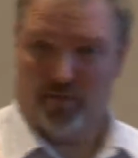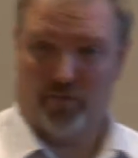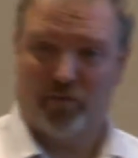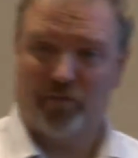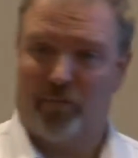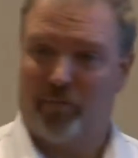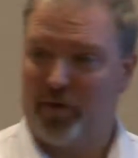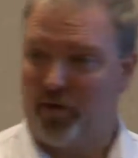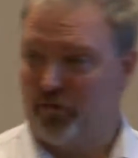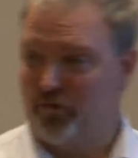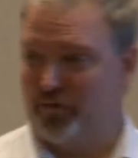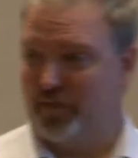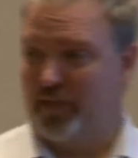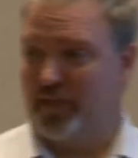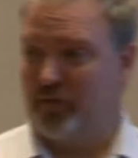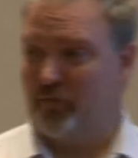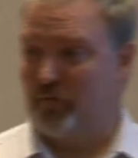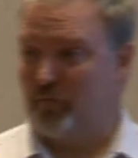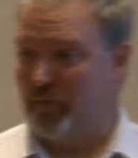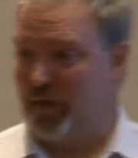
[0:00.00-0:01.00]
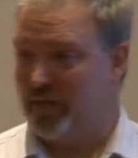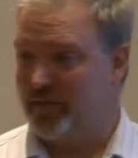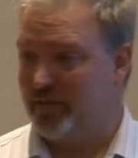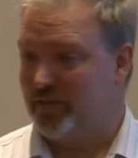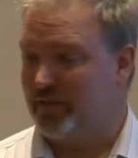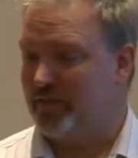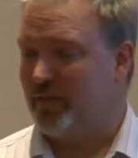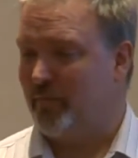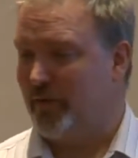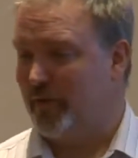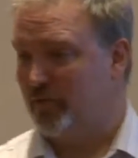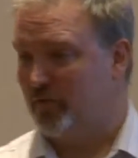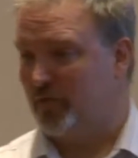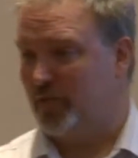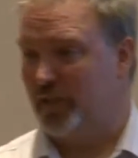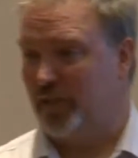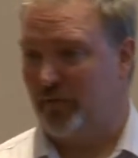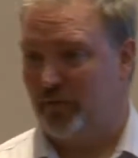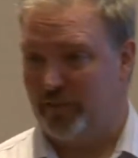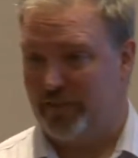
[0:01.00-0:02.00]
Somebody who's dealing with budgets, somebody who's
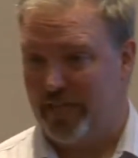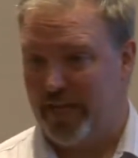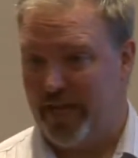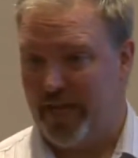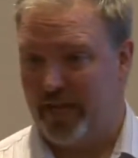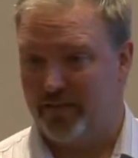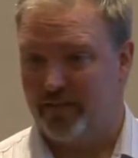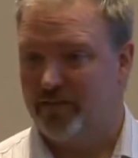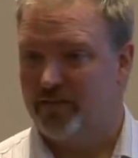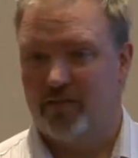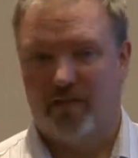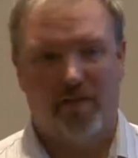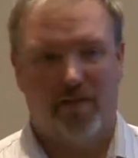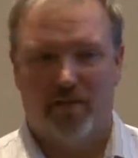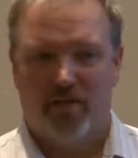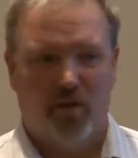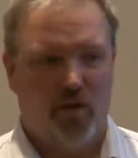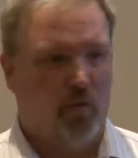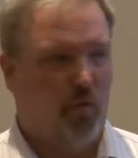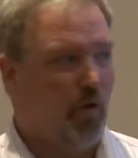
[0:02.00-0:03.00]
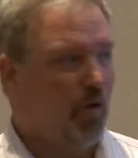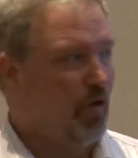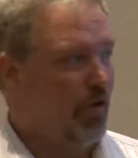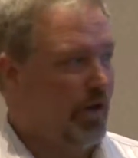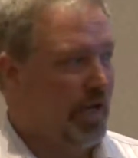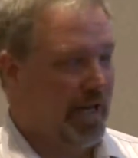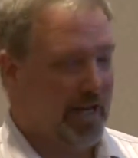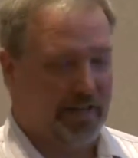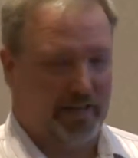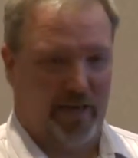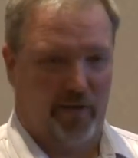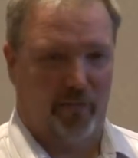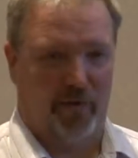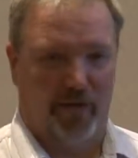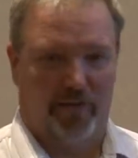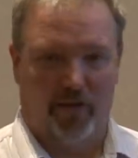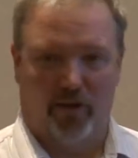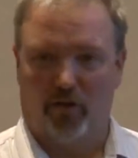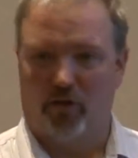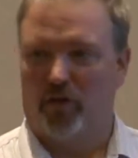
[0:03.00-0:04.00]
dealing with tasks, won't look at it that
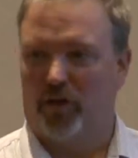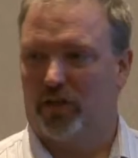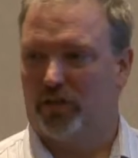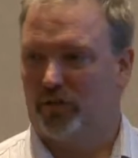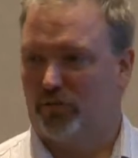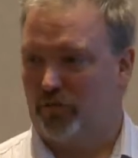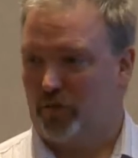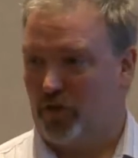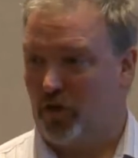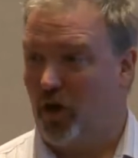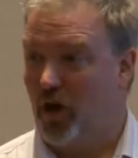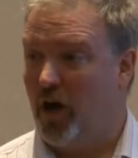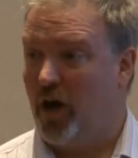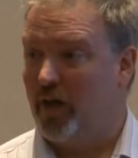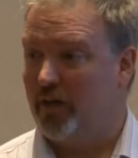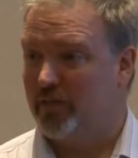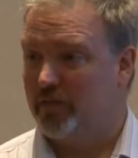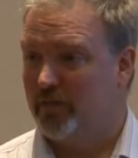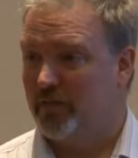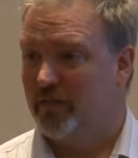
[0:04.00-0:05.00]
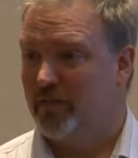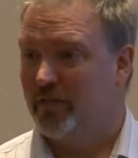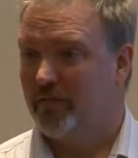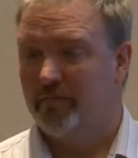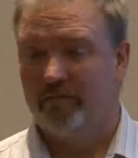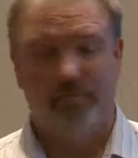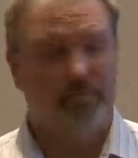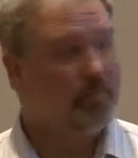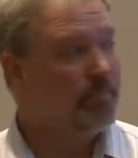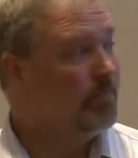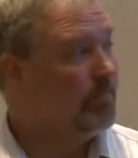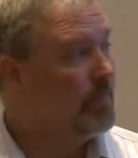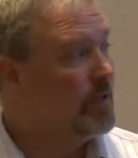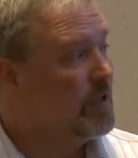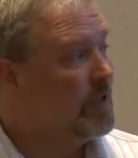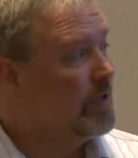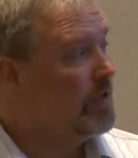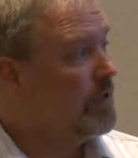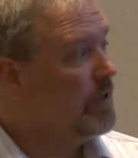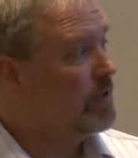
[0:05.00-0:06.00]
way. They'll look at you as a cost.
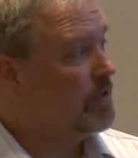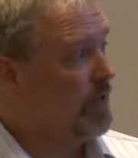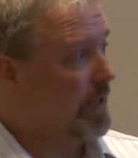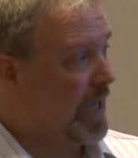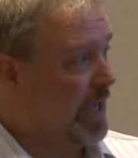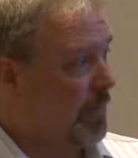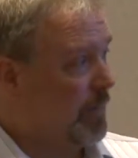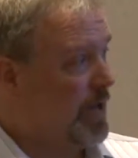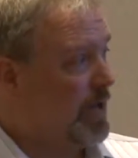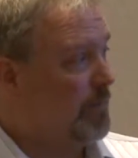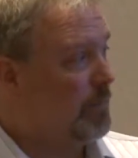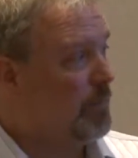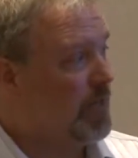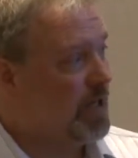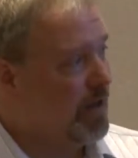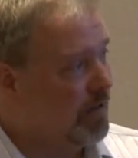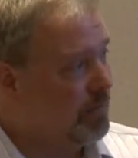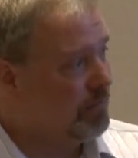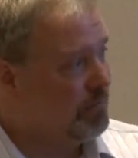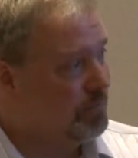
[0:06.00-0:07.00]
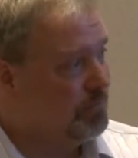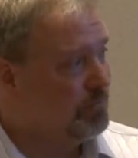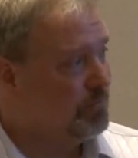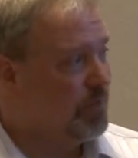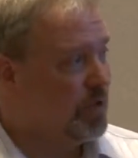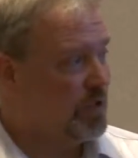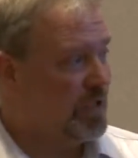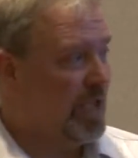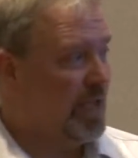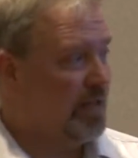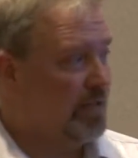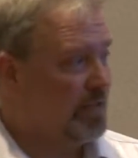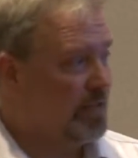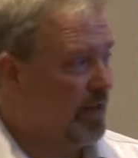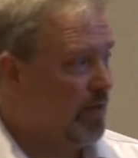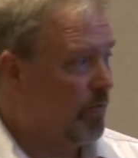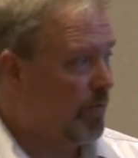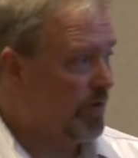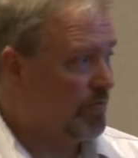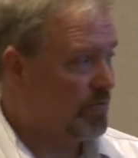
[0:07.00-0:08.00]
So again, we don't present
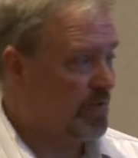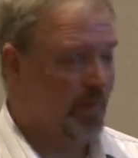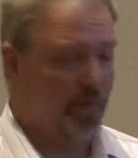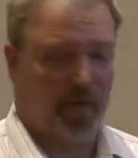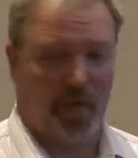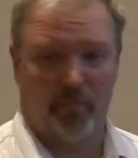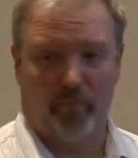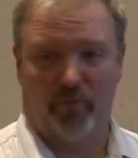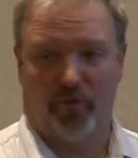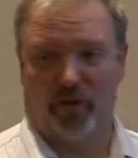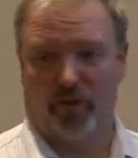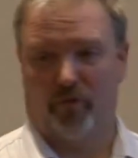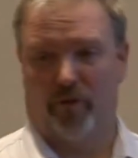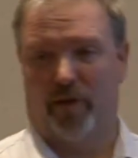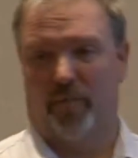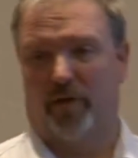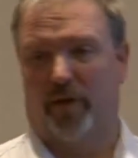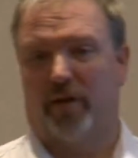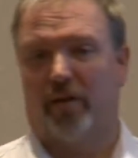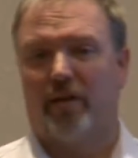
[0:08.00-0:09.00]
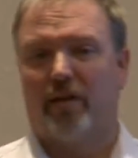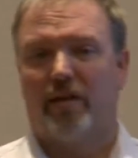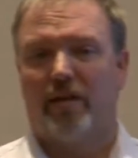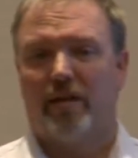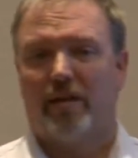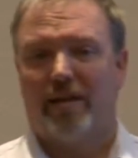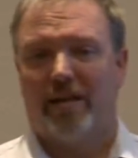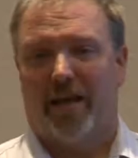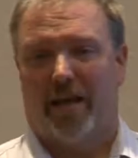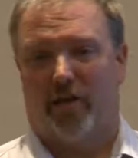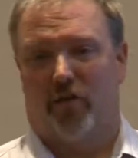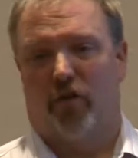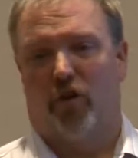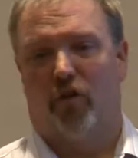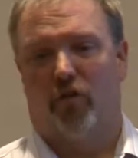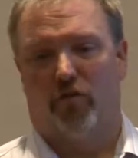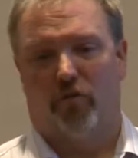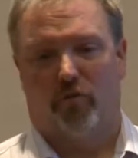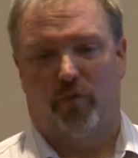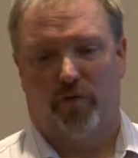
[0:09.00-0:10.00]
until we've summed up the agreement and
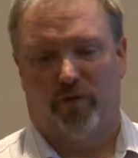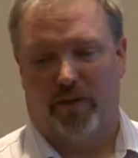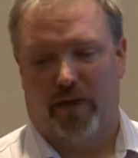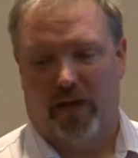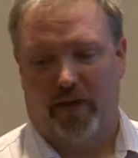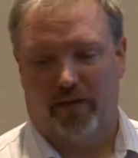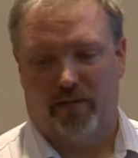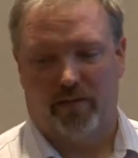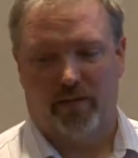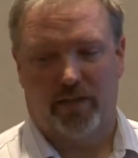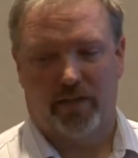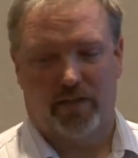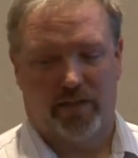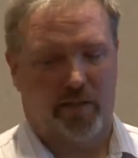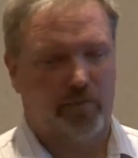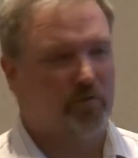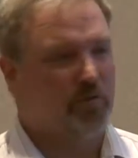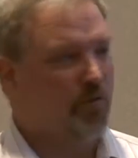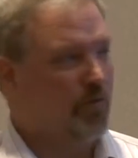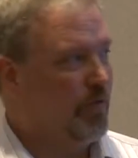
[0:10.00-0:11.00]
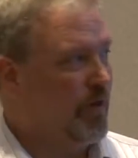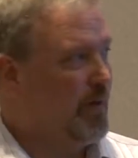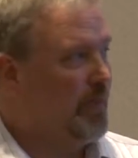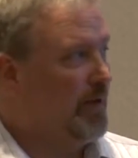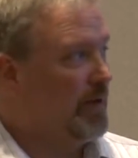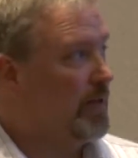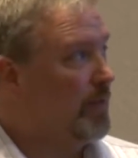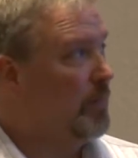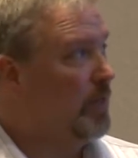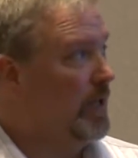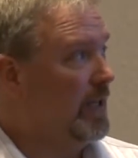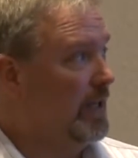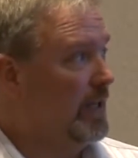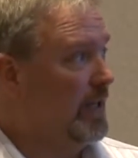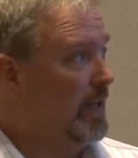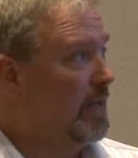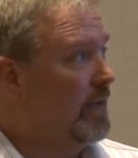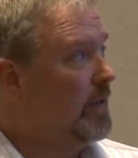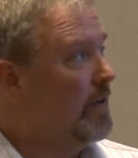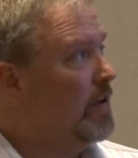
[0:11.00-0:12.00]
know that we've got conceptual agreement
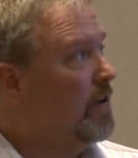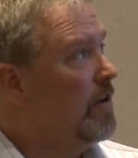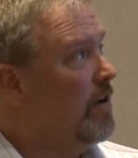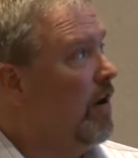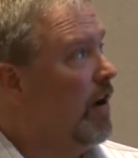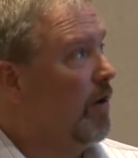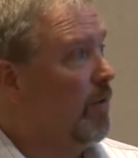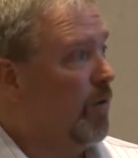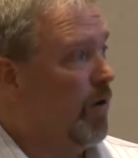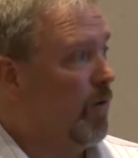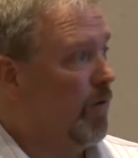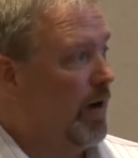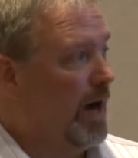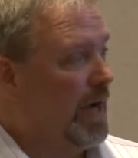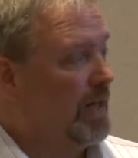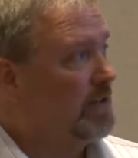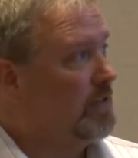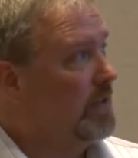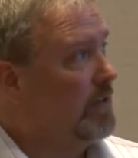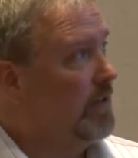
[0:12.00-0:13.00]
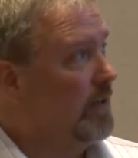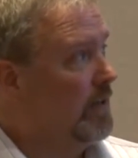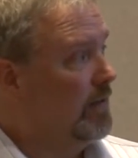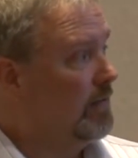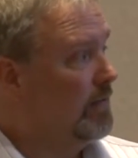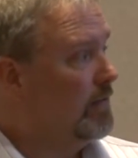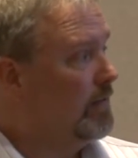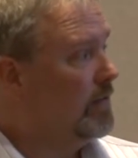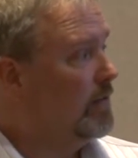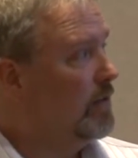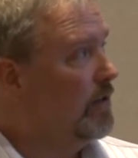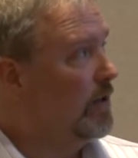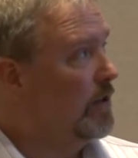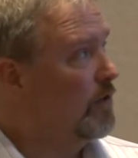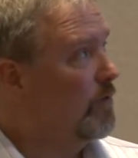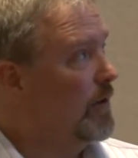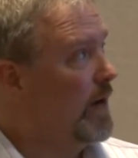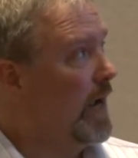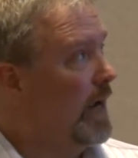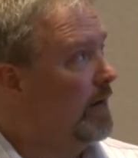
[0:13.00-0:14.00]
completely on what we're actually going to
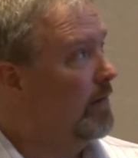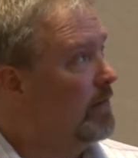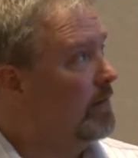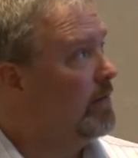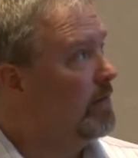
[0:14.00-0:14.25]
create.